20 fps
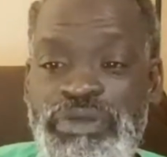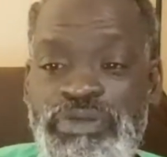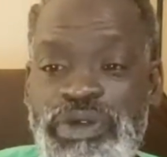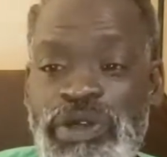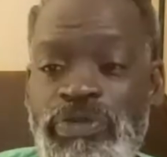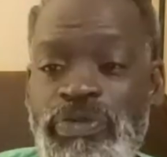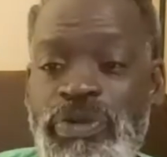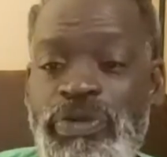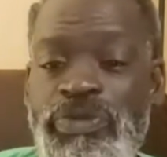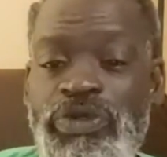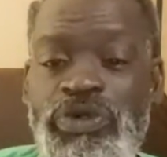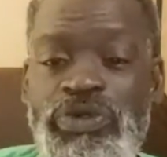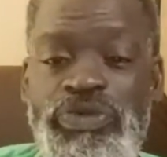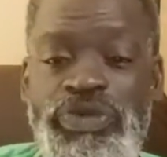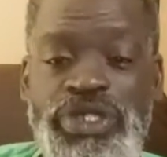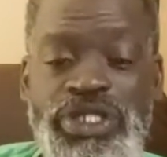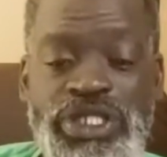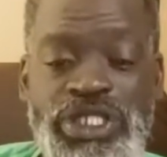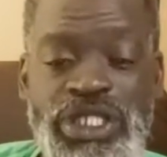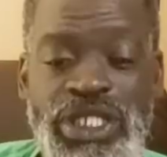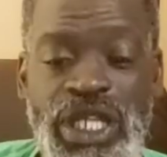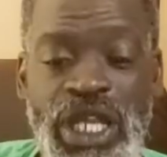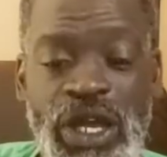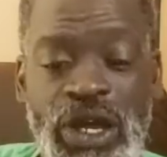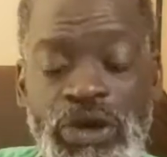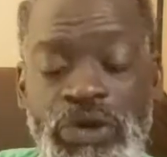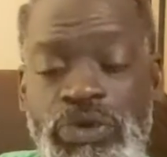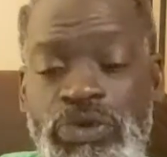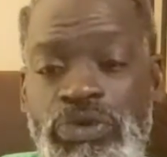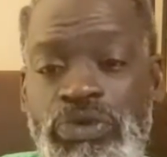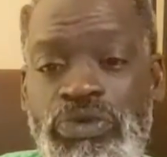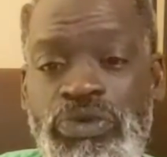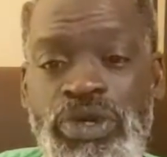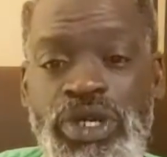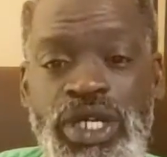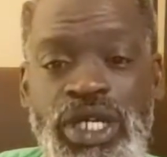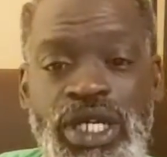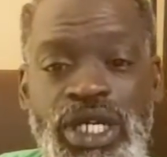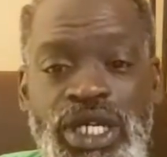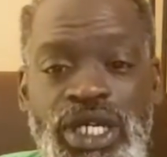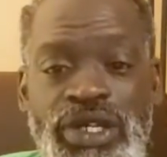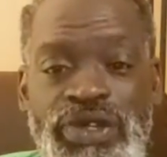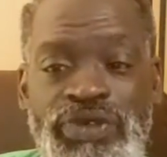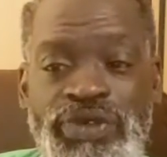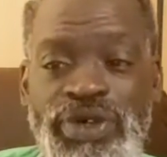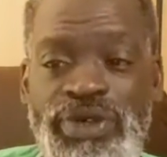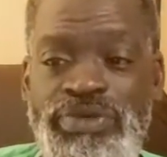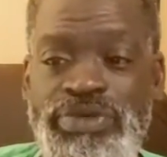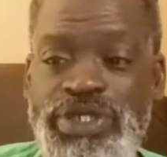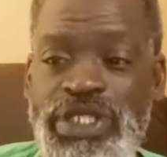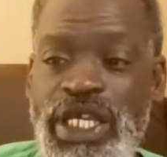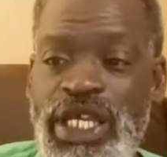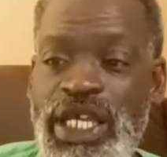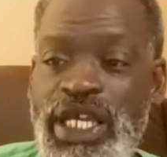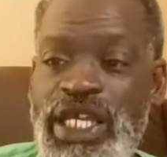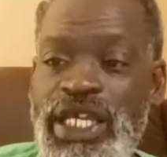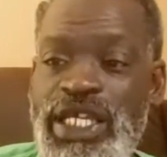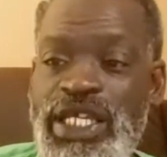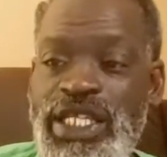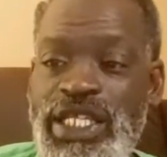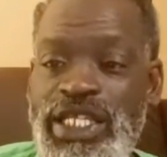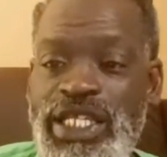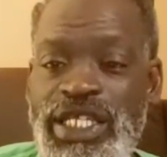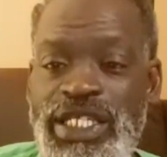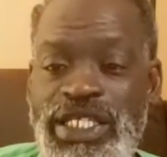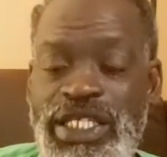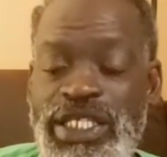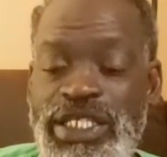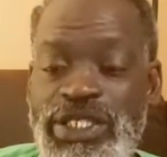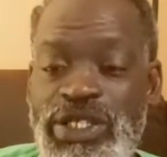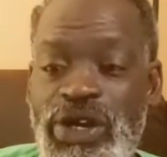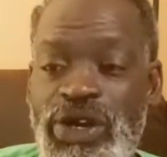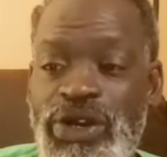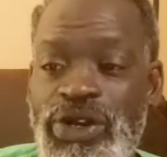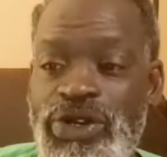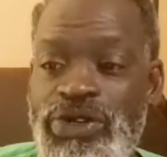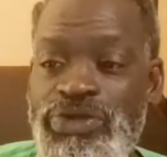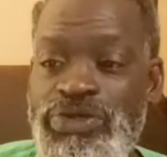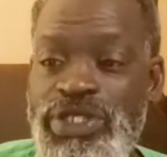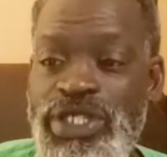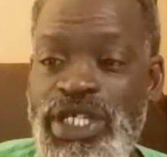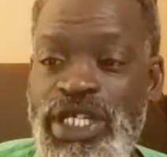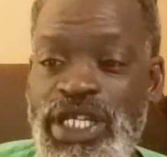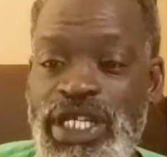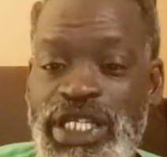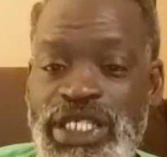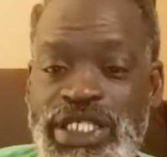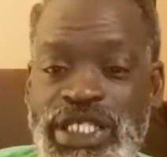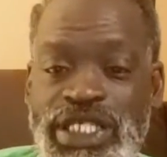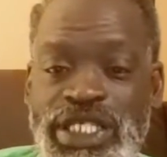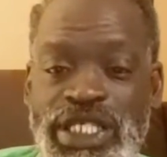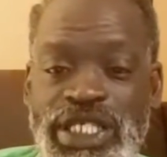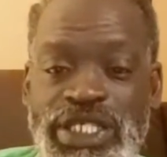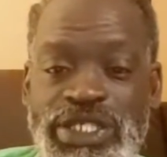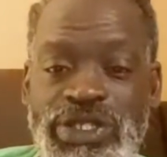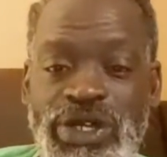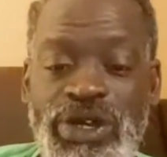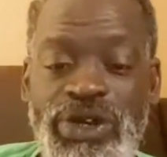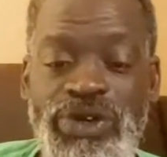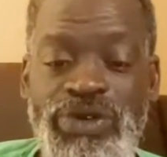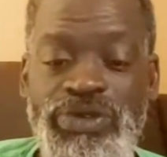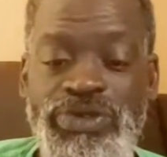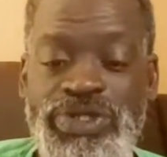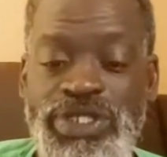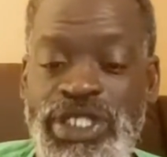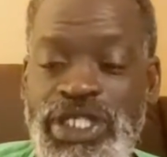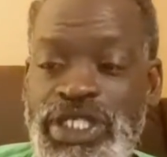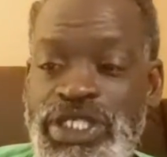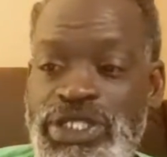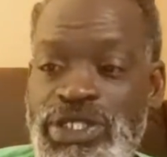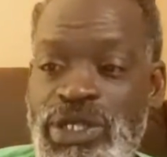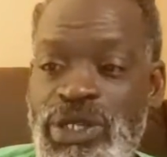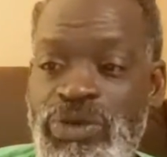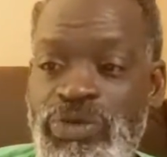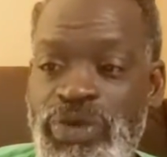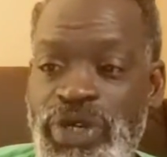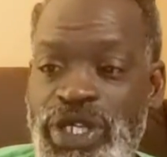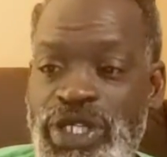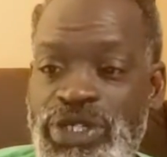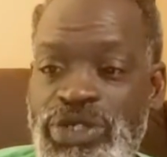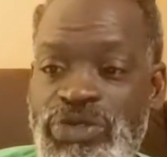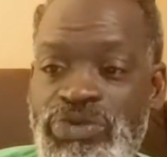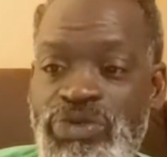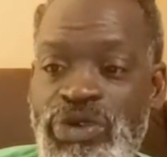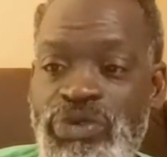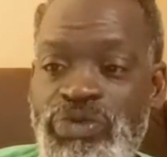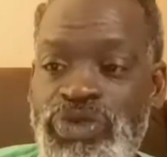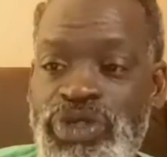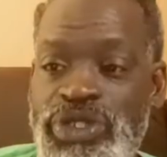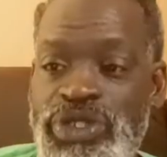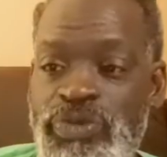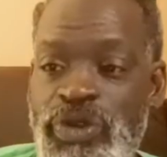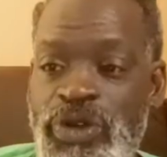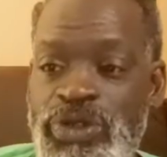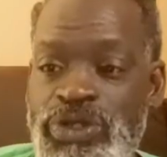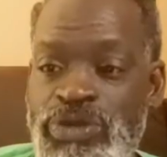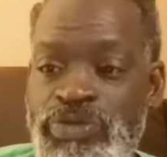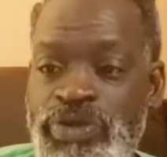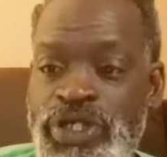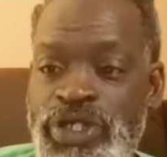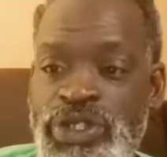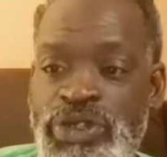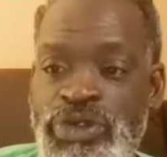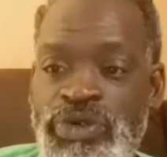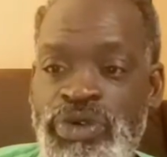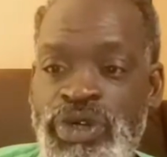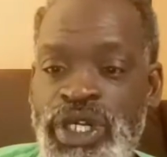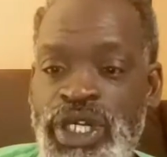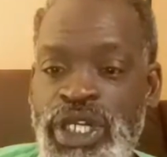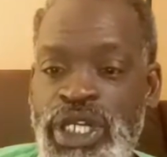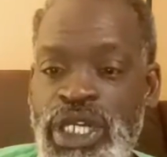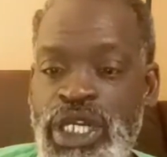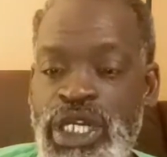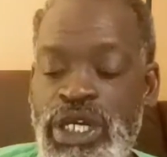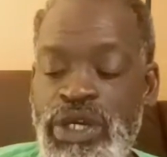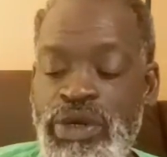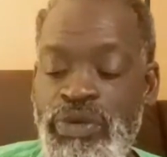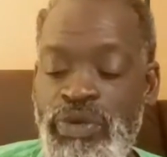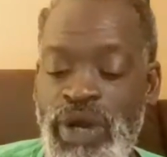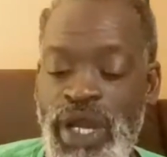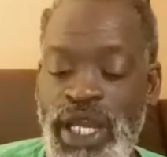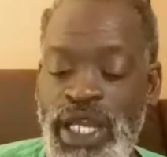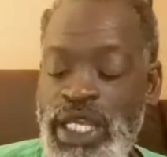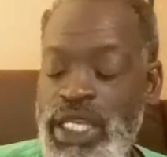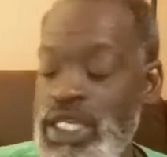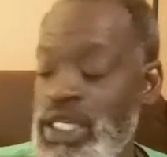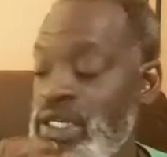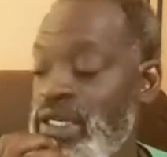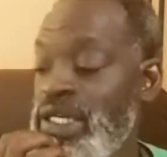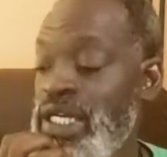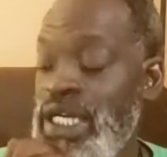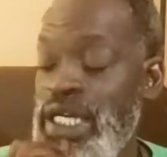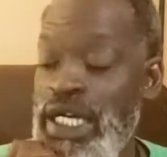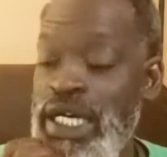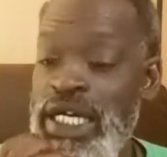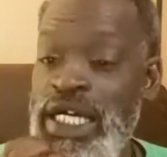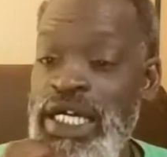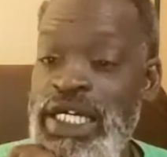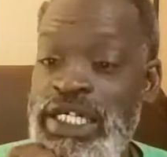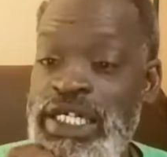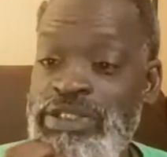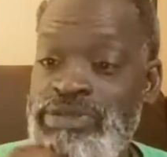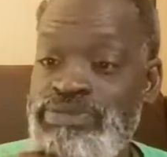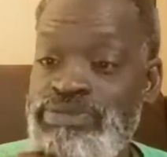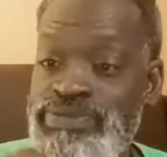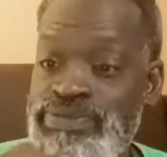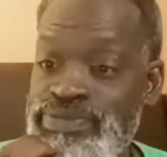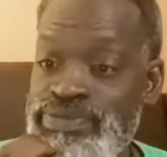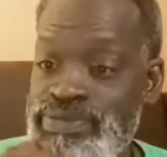People moving slow. You know what I'm saying? Get these articles in. Let's get these articles in so that we can do what we supposed to be doing. Right? Let